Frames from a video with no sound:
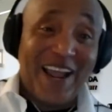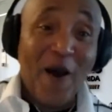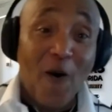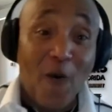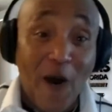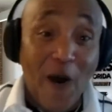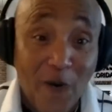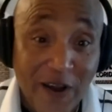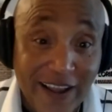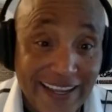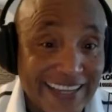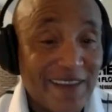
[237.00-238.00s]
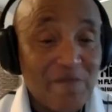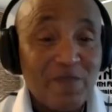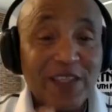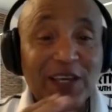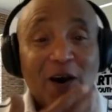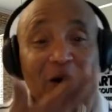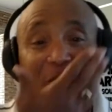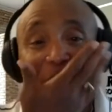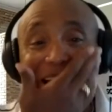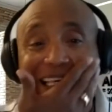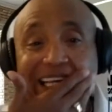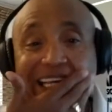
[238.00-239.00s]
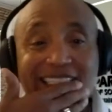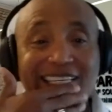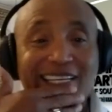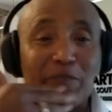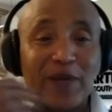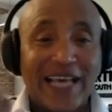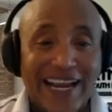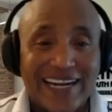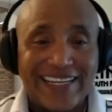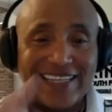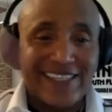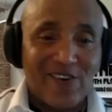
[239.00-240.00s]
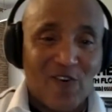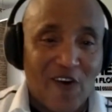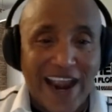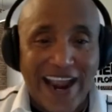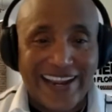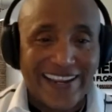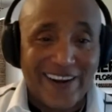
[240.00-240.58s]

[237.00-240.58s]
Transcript: Whoa, you know, we can get into the black doesn't crack and all